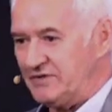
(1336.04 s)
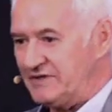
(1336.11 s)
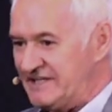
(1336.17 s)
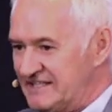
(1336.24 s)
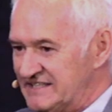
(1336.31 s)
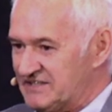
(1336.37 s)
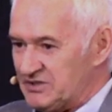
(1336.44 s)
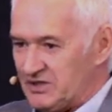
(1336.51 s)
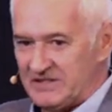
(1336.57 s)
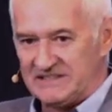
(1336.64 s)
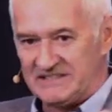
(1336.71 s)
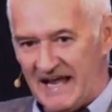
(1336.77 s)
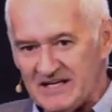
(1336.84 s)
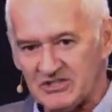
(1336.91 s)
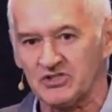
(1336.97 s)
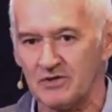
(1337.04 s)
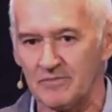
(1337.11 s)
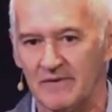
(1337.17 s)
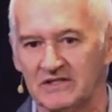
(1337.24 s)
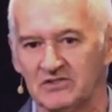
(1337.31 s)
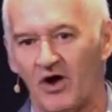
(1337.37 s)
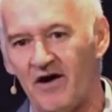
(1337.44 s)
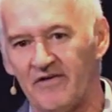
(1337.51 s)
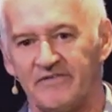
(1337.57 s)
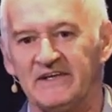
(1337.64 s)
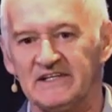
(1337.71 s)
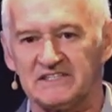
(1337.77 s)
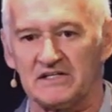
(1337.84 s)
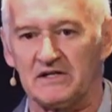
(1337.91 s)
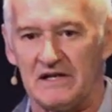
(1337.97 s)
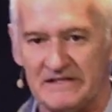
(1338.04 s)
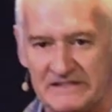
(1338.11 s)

to his, the detriment of his